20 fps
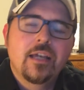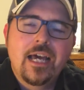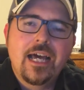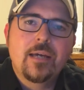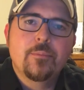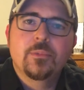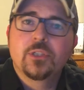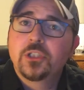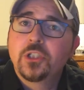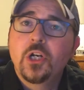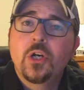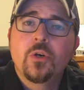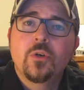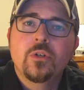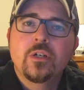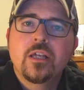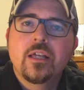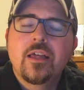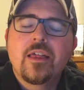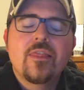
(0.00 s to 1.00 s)

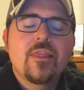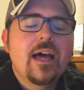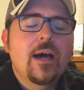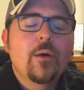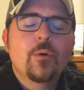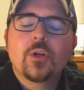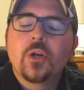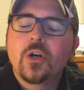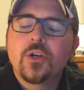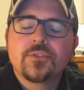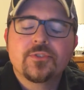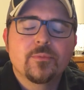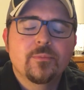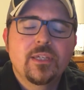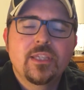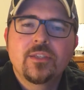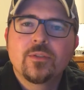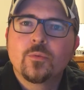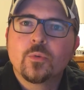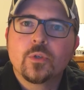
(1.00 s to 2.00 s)
below, that would also
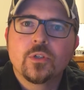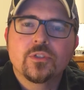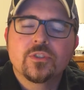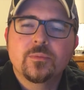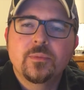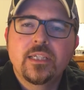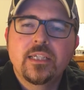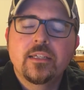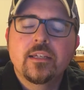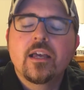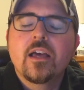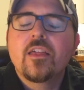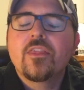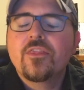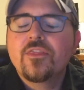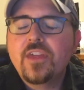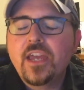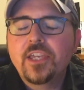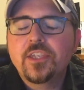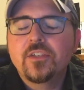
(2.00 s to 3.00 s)
mean the world to me.
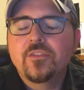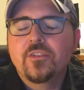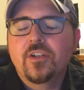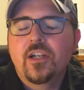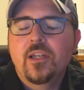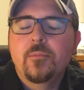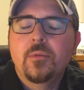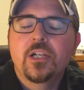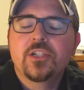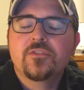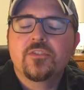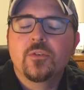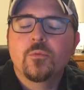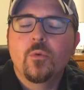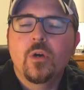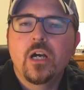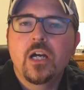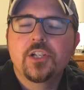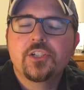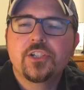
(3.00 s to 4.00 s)
Thank you very much for
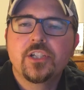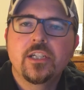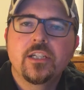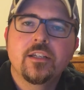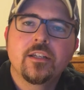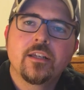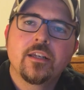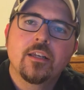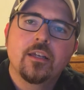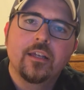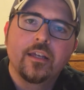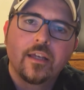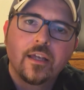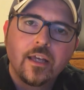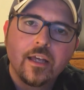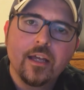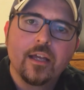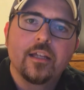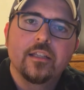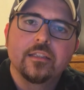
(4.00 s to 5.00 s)
watching.
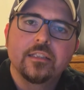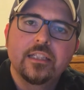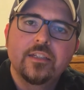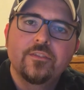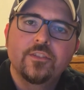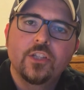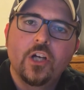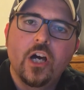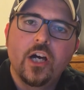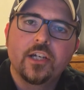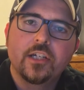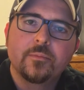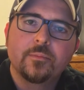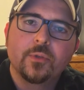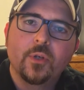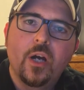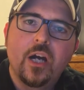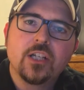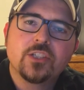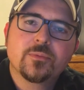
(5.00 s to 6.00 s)
Live long and
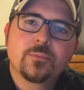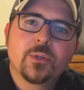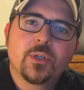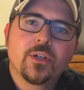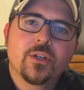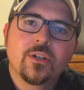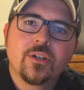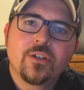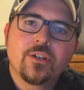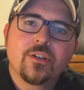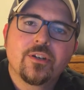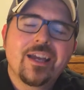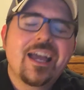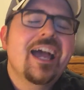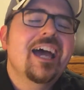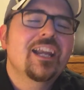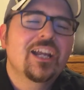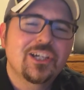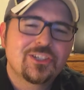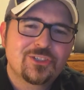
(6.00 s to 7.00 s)
prosper,
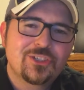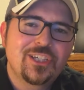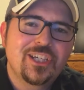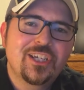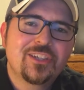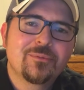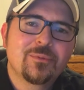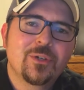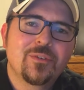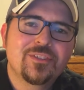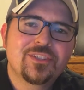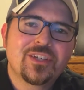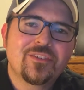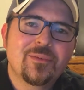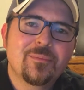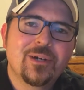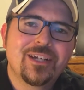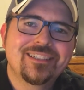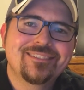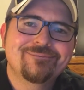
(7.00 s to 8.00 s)
and I'll see you at the movies,
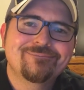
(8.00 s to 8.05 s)
everybody.